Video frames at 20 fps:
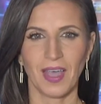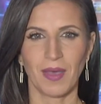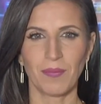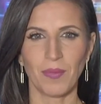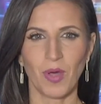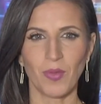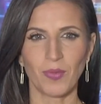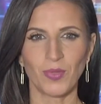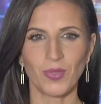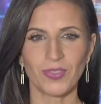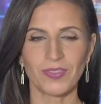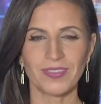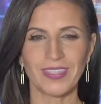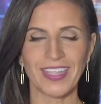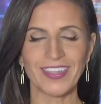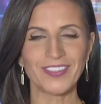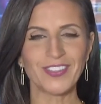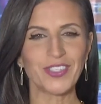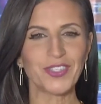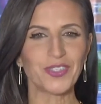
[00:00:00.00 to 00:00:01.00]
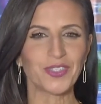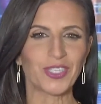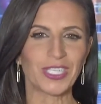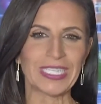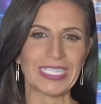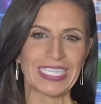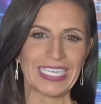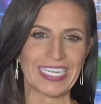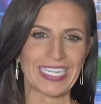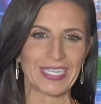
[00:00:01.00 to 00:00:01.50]
A mobile dental
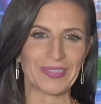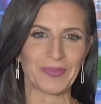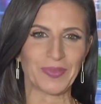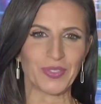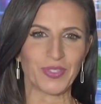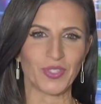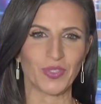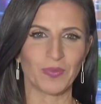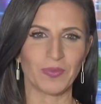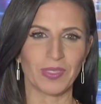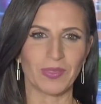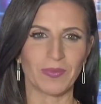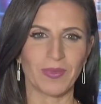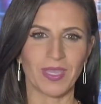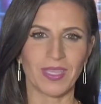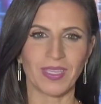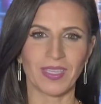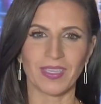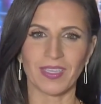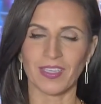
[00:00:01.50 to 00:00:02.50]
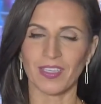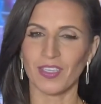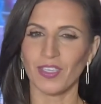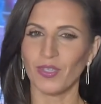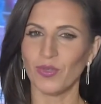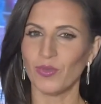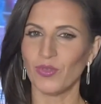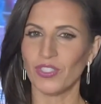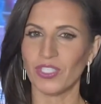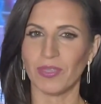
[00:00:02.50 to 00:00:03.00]
clinic will soon be making a
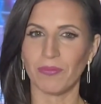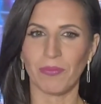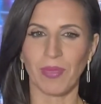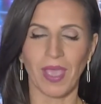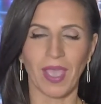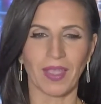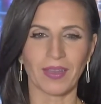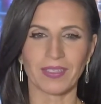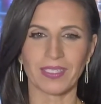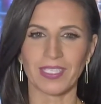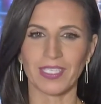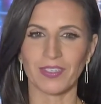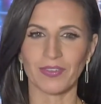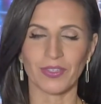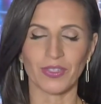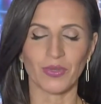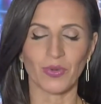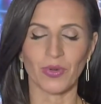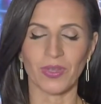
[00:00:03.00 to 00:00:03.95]
huge impact here in